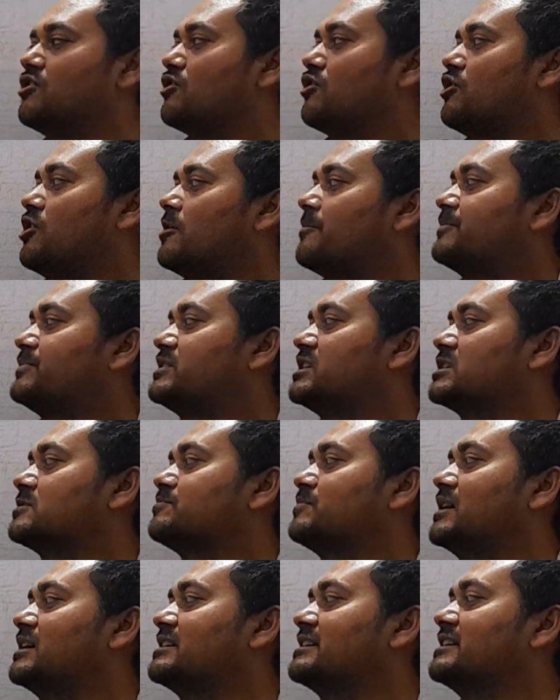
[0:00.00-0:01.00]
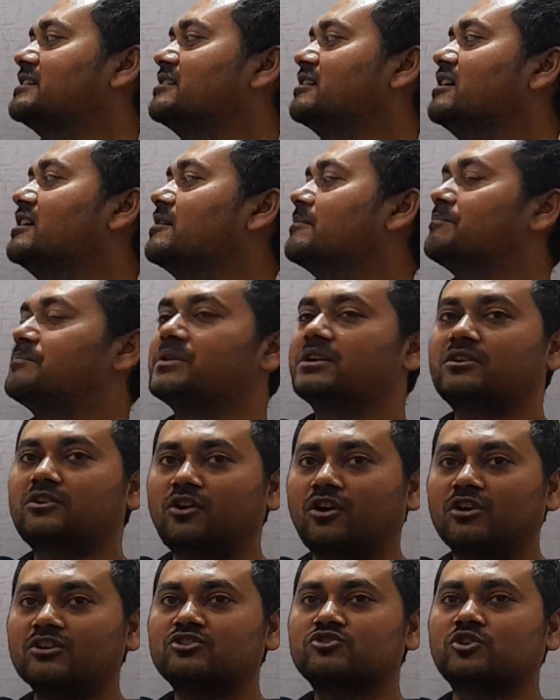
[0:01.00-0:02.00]
of this bulging
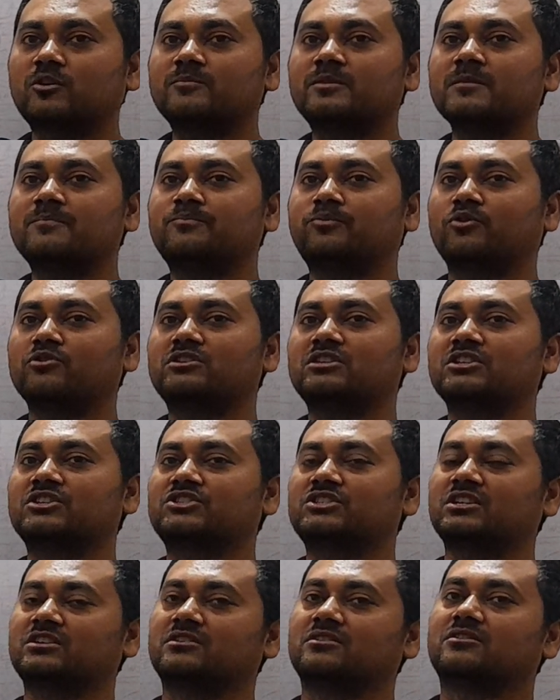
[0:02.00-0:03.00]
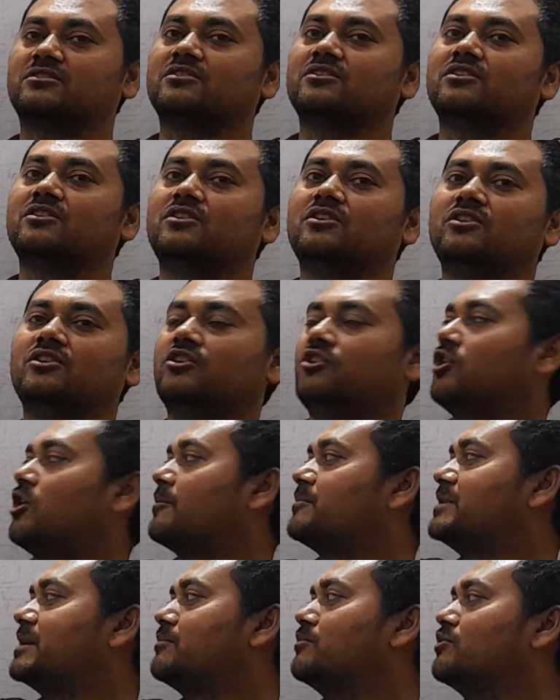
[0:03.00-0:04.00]
because of the position
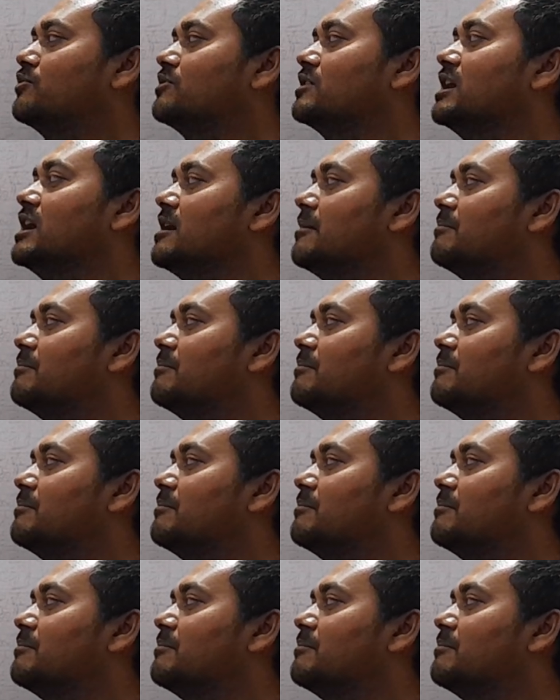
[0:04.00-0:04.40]
of the moon.